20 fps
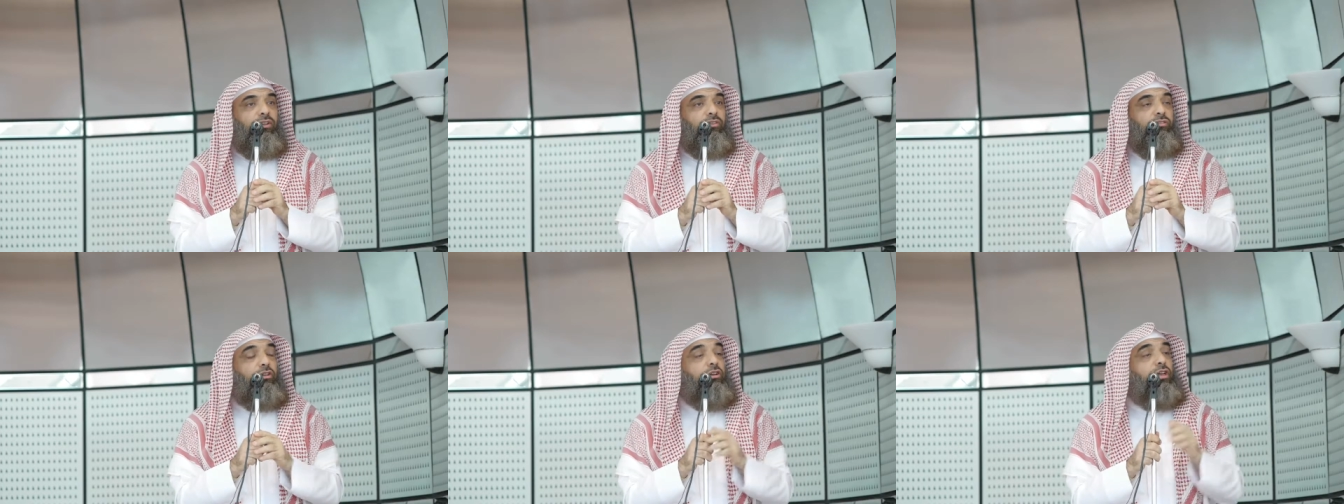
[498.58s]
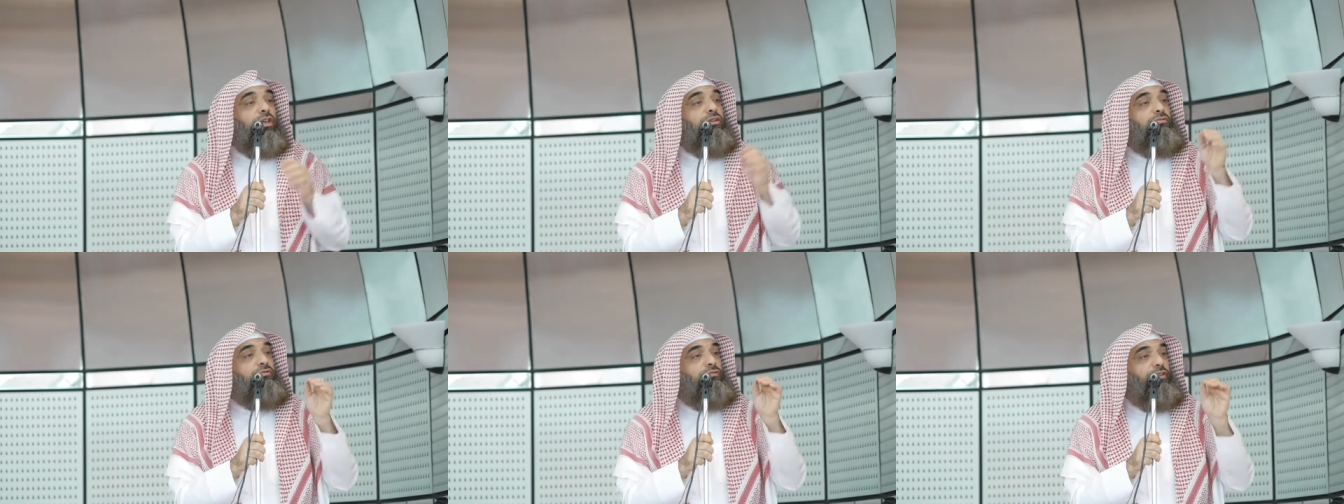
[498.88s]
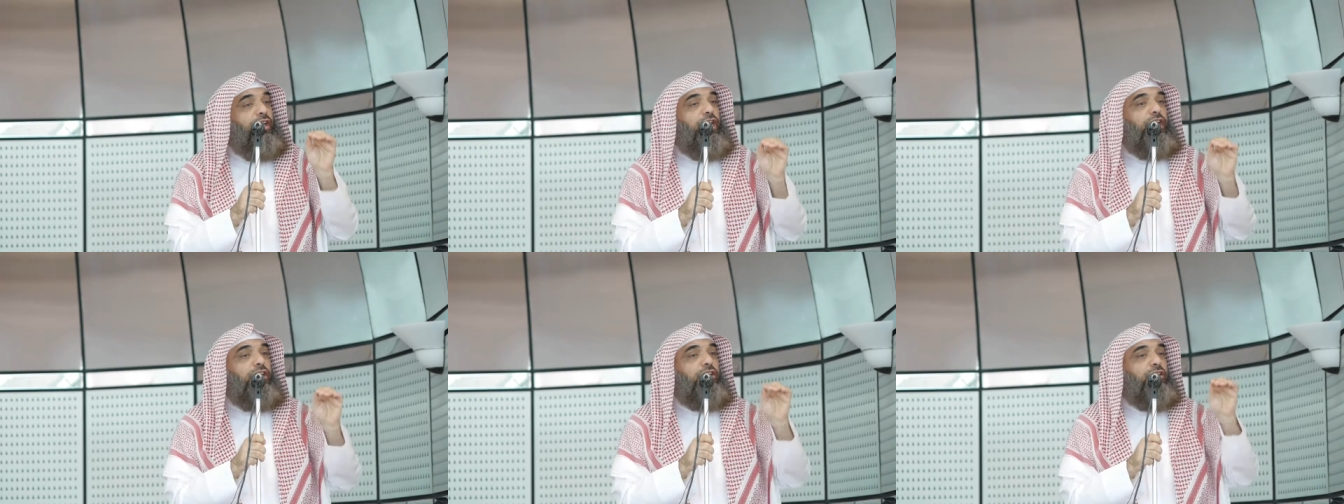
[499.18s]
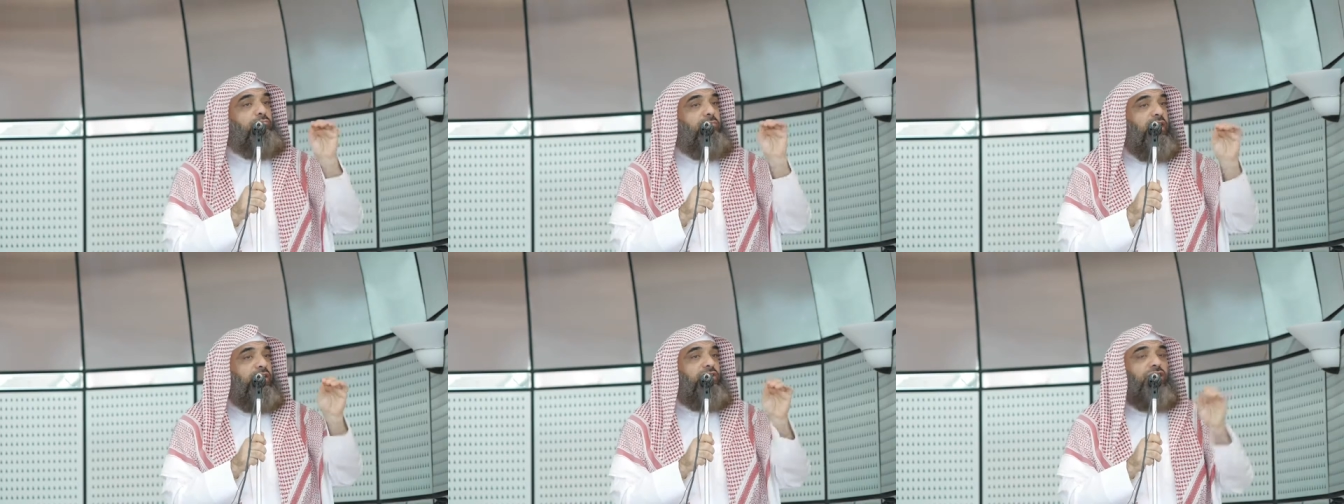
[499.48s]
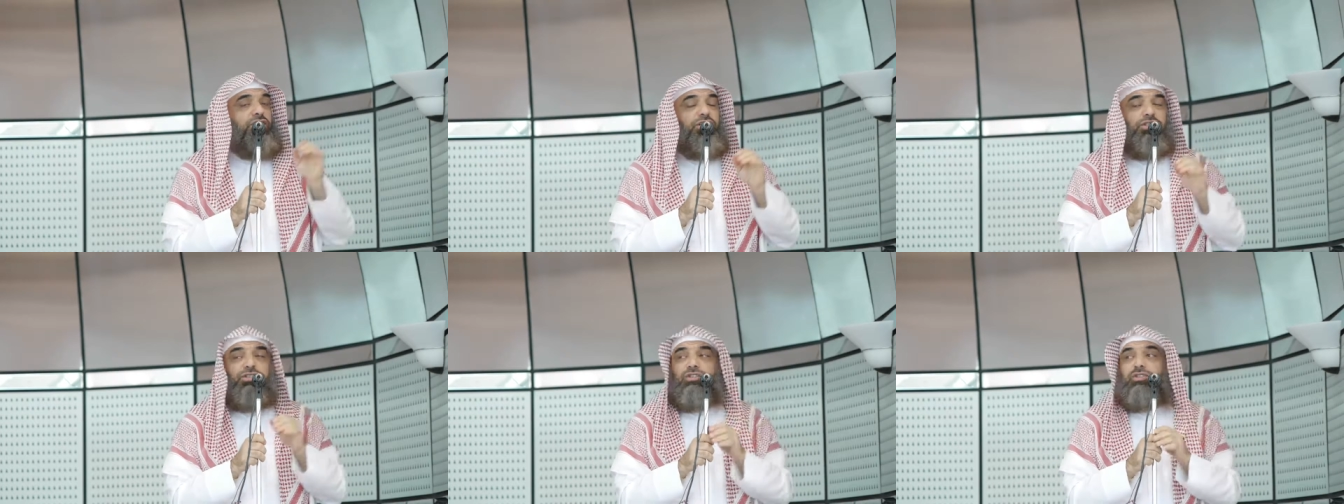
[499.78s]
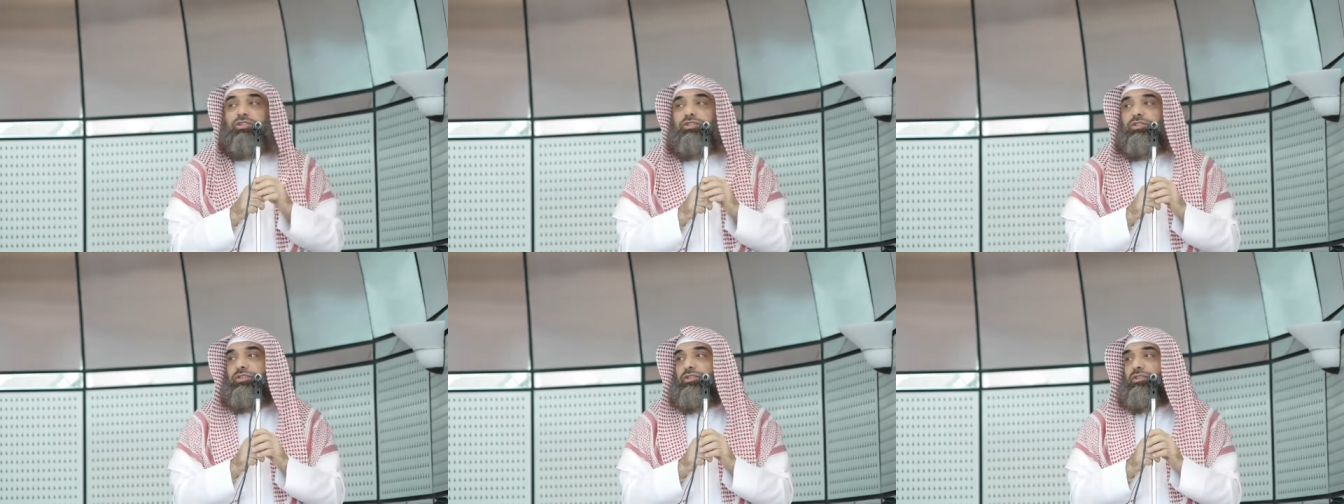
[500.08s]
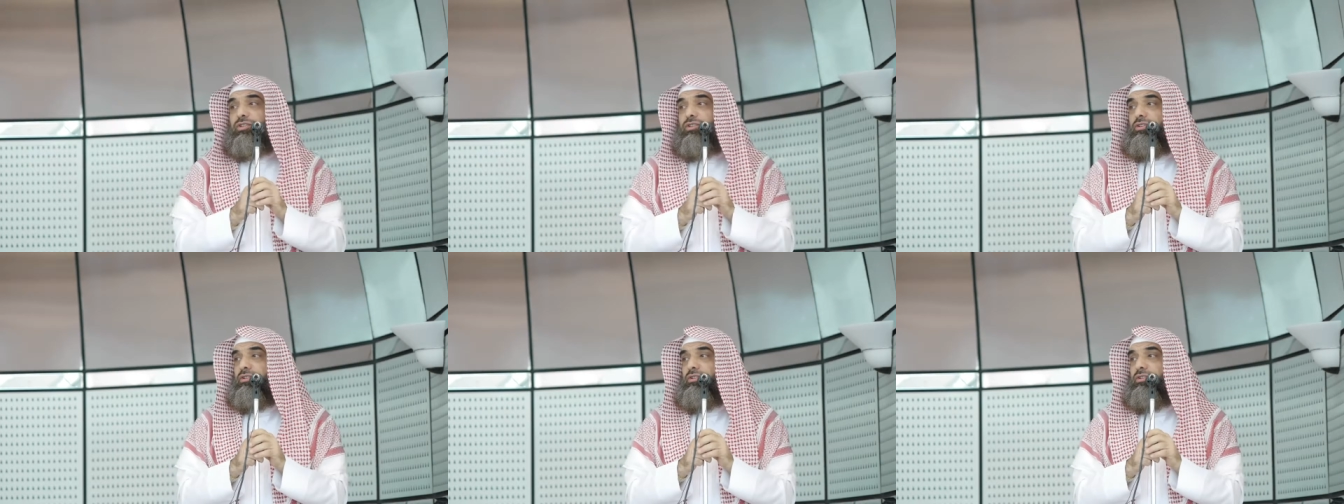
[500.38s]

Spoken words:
to convey the message